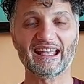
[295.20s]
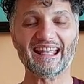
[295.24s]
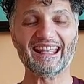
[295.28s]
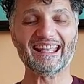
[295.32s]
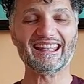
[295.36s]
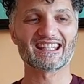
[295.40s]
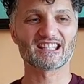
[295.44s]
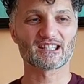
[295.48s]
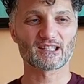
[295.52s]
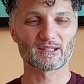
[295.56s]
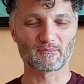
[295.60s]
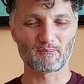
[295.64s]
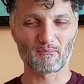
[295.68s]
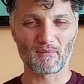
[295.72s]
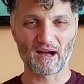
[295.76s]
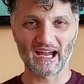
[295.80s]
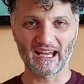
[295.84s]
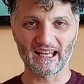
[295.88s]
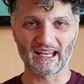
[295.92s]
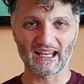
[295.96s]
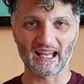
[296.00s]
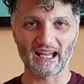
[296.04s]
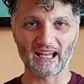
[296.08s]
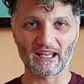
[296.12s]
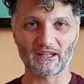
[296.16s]
It's
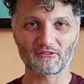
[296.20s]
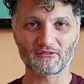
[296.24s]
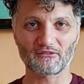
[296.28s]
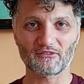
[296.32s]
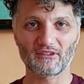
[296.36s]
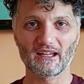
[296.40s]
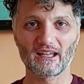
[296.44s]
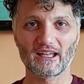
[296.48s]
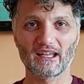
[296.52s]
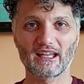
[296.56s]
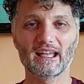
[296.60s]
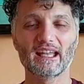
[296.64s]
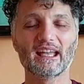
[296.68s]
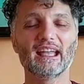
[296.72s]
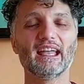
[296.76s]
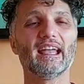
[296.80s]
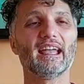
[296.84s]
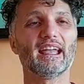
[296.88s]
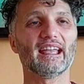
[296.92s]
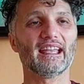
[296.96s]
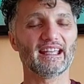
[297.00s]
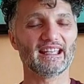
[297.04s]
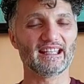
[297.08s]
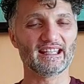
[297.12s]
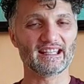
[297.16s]
my life.
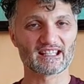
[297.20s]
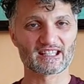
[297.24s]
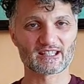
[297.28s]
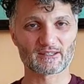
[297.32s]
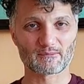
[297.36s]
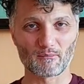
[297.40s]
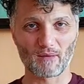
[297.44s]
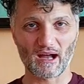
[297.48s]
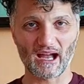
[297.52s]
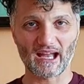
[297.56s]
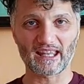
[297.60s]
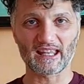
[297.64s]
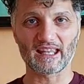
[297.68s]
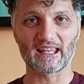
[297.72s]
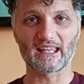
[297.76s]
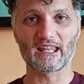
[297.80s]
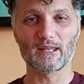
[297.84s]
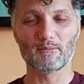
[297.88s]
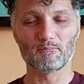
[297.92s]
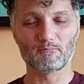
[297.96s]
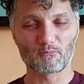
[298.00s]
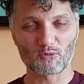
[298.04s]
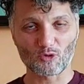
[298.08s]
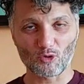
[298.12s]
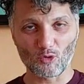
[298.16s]
It's my
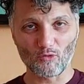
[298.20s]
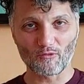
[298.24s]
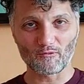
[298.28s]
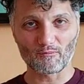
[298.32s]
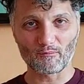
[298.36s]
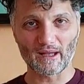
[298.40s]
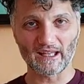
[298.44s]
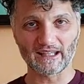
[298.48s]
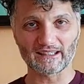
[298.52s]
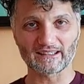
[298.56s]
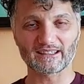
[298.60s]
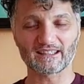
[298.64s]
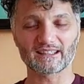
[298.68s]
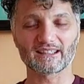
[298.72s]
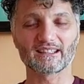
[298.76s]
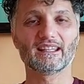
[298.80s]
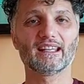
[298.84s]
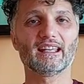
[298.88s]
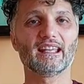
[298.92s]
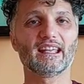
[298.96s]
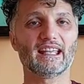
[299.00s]
improvement,